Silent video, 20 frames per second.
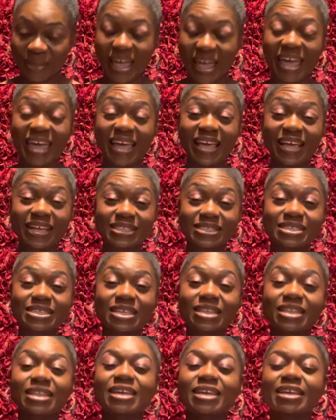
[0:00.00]
And
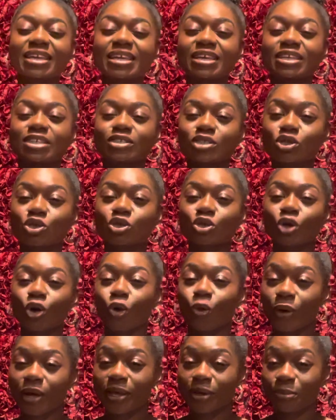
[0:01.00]
insulin is
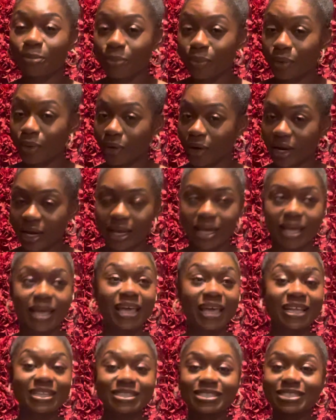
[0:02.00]
so important.
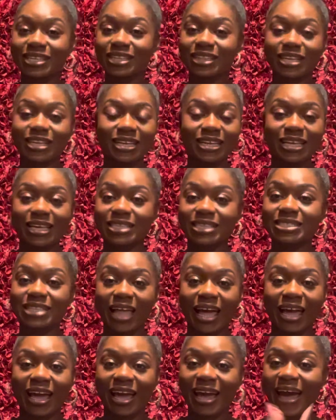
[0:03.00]
Insulin is
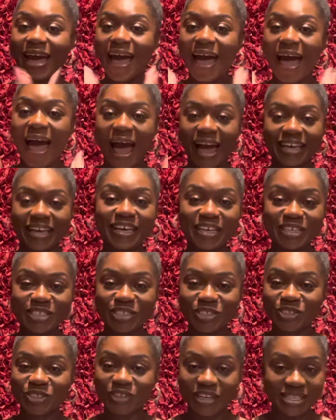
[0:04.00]
I can't
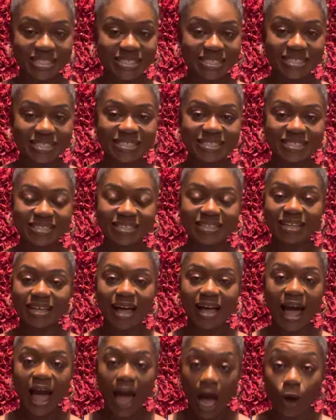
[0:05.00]
stress
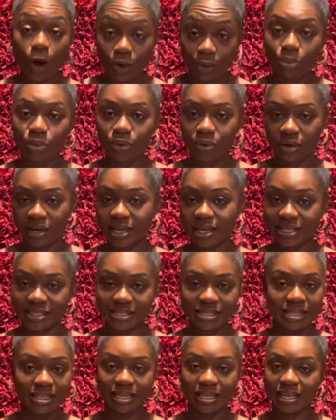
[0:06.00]
how important
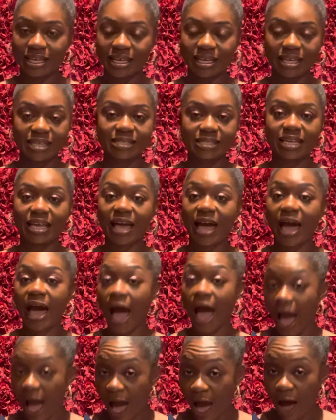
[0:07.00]
insulin is and
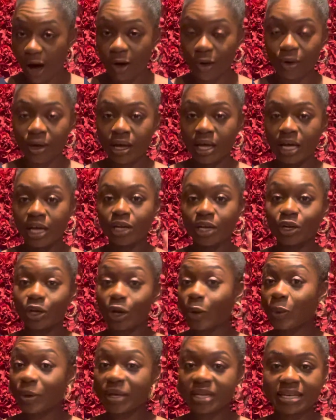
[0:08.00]
how
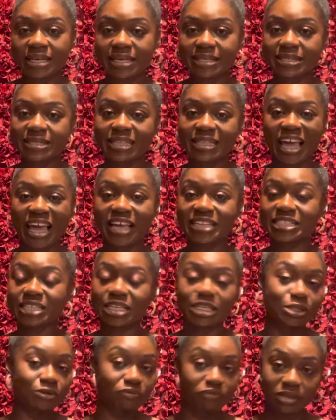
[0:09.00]
knowing these things
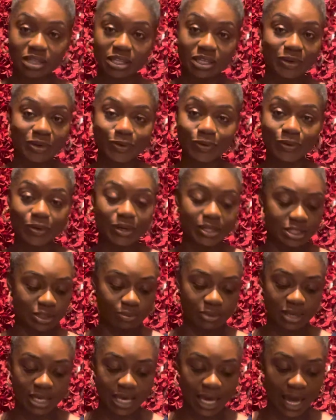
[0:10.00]
is really going to
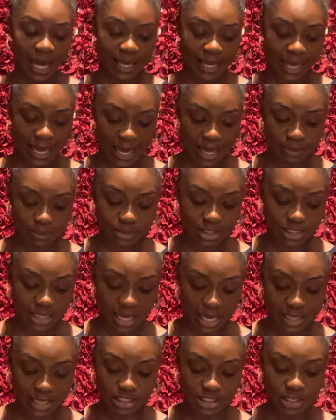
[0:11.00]
be a game
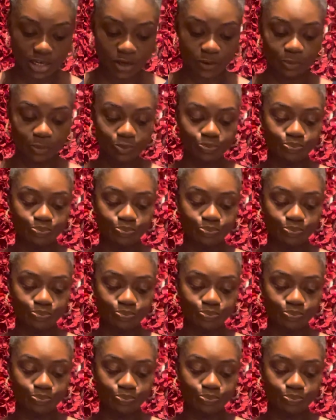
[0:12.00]
changer.